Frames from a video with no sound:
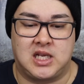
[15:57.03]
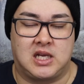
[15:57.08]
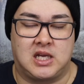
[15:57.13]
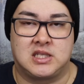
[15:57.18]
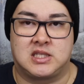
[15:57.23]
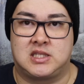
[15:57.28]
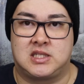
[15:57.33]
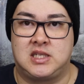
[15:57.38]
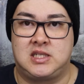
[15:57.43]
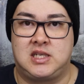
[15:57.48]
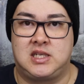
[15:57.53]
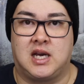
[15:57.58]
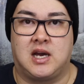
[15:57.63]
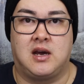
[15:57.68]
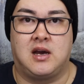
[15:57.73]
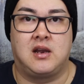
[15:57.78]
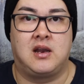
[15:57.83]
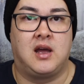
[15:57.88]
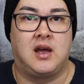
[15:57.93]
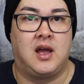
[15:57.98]
Sit
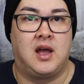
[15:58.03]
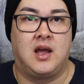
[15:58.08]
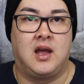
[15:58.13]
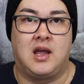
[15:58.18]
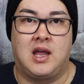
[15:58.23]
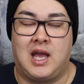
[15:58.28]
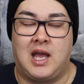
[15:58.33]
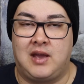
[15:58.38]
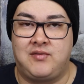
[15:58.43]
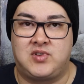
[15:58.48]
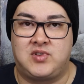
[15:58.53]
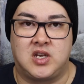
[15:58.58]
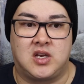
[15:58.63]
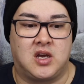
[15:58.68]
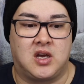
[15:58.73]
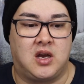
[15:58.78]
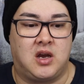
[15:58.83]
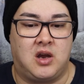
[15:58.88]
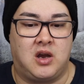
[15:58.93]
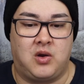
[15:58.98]
down, have
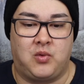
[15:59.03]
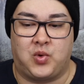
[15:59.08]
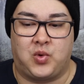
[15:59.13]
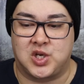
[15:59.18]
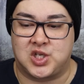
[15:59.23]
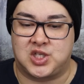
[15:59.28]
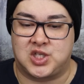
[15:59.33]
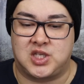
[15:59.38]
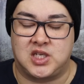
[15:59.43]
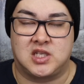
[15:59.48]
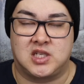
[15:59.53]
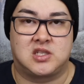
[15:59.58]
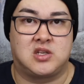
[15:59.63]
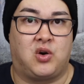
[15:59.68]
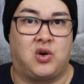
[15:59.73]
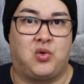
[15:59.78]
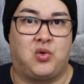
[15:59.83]
dinner, watch this, or